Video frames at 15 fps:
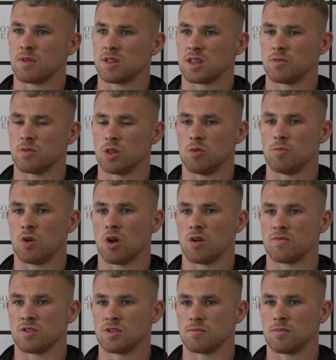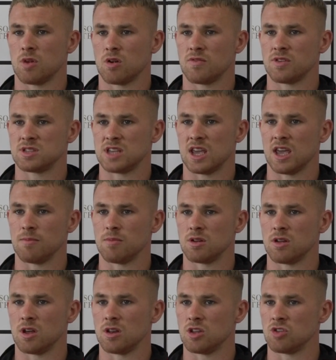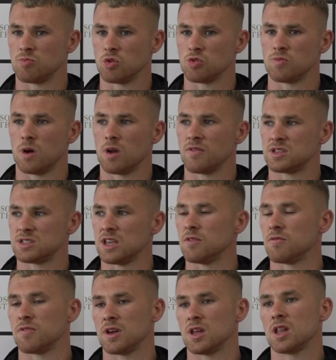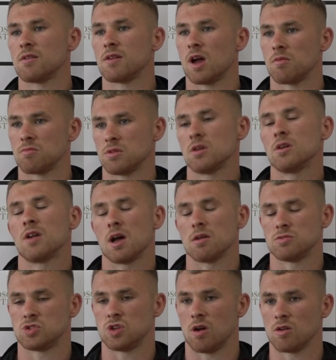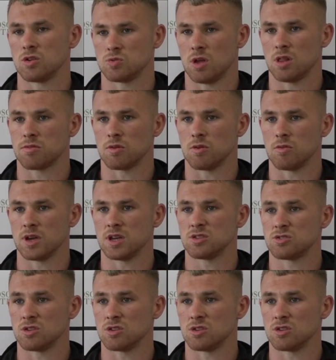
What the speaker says: I think we look more of a team, and there's much more of a team feel around Tom as well for a week.